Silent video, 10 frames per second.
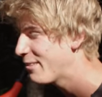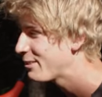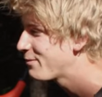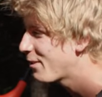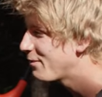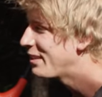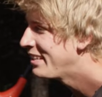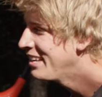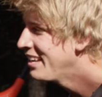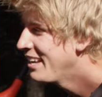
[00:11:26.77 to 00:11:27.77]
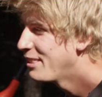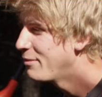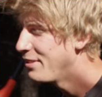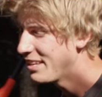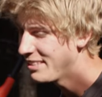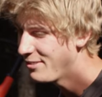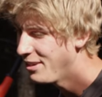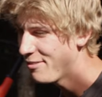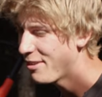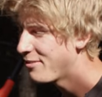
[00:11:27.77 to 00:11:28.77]
that was probably the biggest
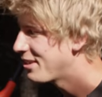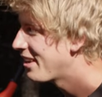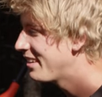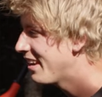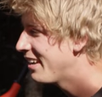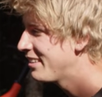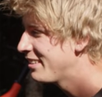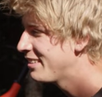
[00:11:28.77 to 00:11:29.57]
video I've ever done, yeah,